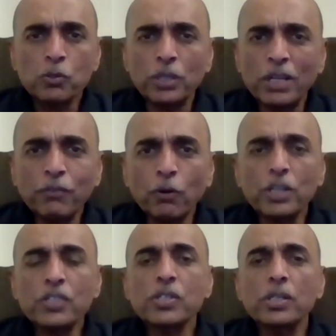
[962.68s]
therefore,
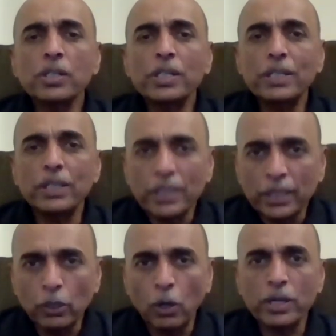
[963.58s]
it's a
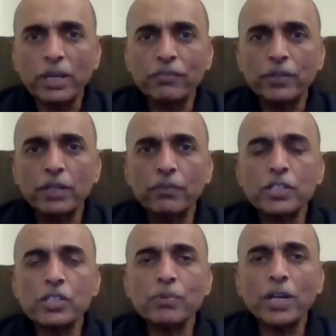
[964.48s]
year-long effort,
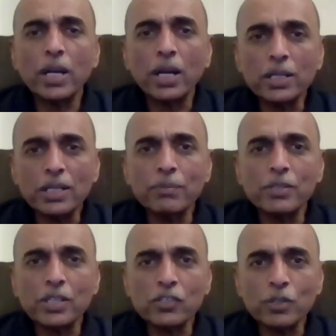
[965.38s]
which is why our team
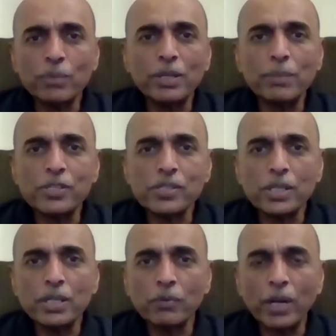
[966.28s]
is extremely
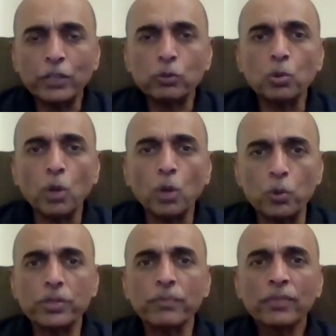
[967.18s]
busy right
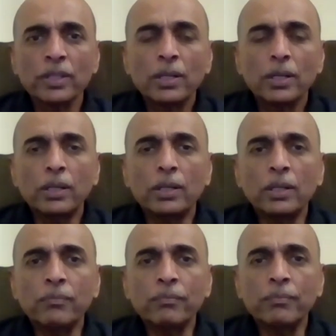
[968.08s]
throughout,
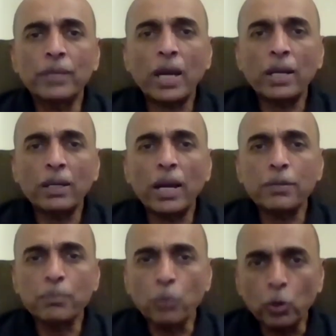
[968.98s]
and at
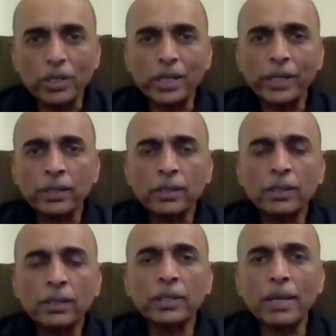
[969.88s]
both our
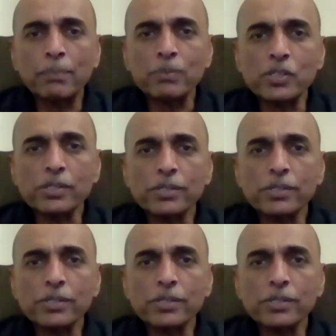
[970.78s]
campuses.